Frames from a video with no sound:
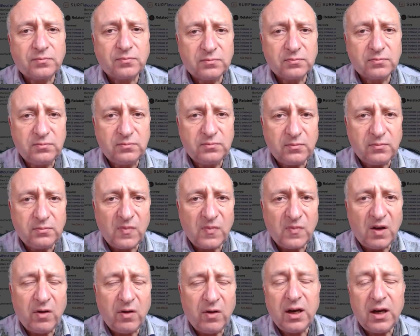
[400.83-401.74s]
Right,
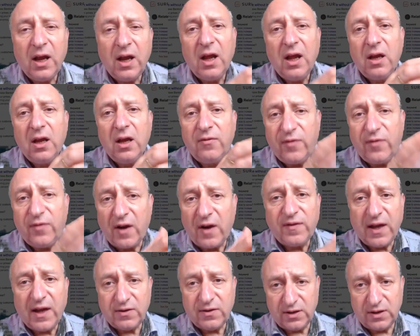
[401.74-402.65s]
five
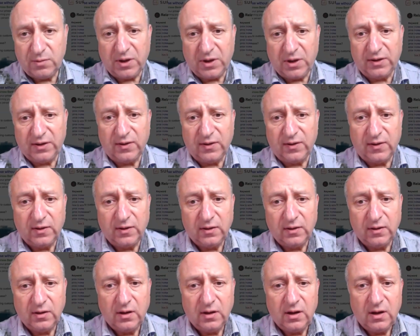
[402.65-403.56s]
thousand a month,
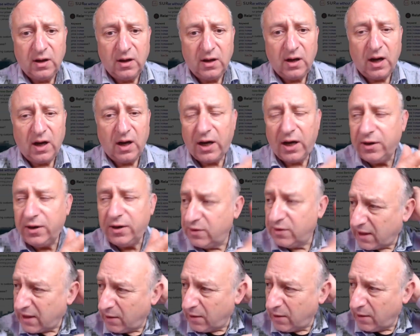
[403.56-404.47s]
and you say,
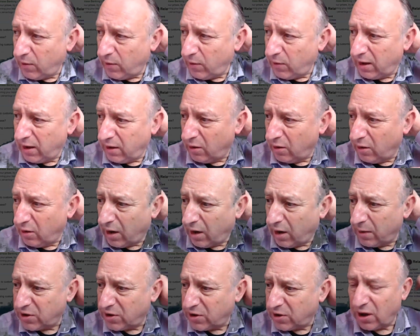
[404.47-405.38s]
well, I, you know, I'm
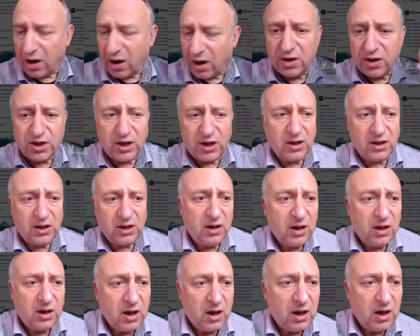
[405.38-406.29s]
charging
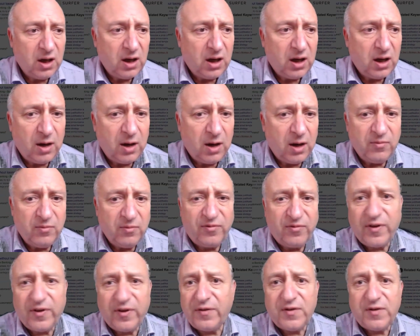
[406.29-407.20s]
um, fifty
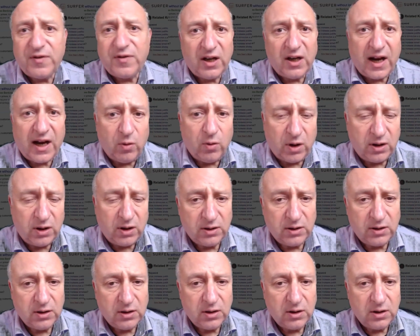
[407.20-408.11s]
an hour.
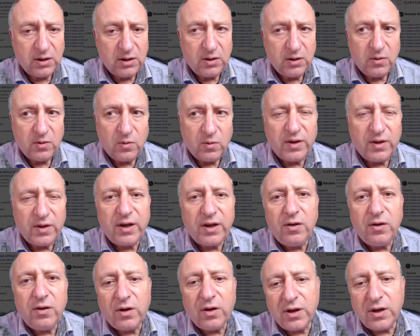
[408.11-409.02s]
Well, then you're going
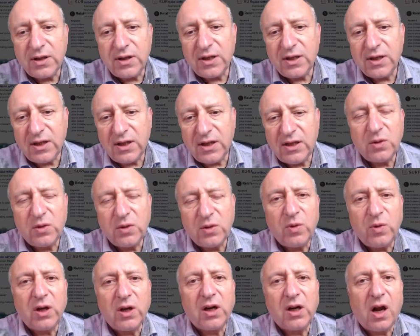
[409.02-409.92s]
to need to work a
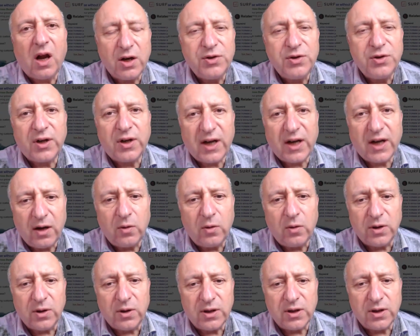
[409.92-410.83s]
hundred
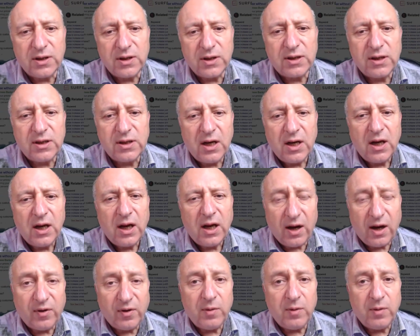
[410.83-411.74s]
hours every
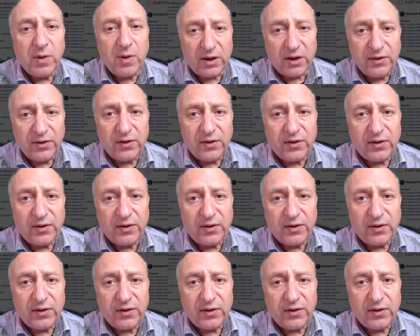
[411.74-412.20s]
month